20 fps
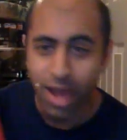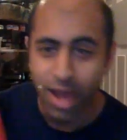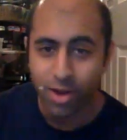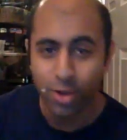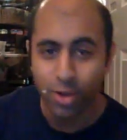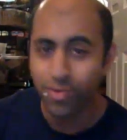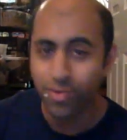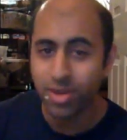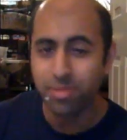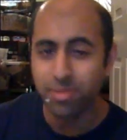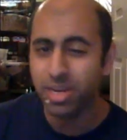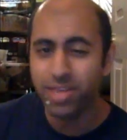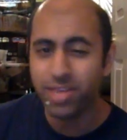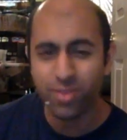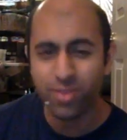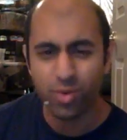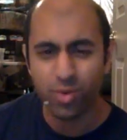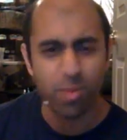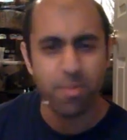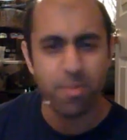I don't know if anybody
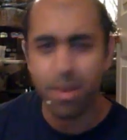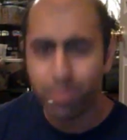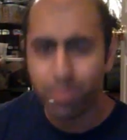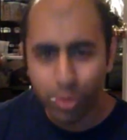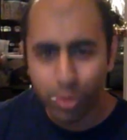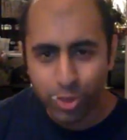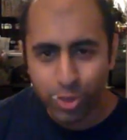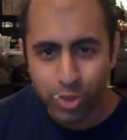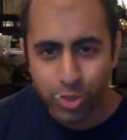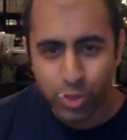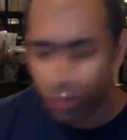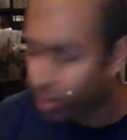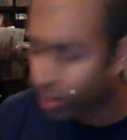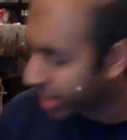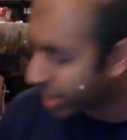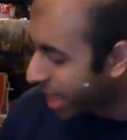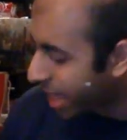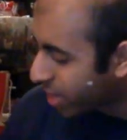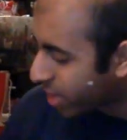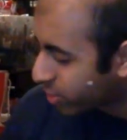even remembers the store
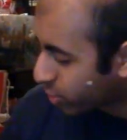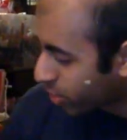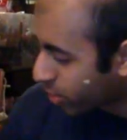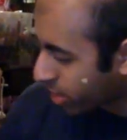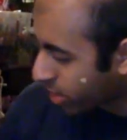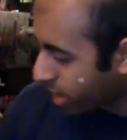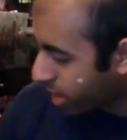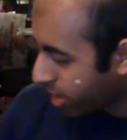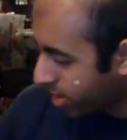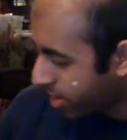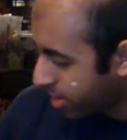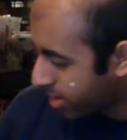Caldor.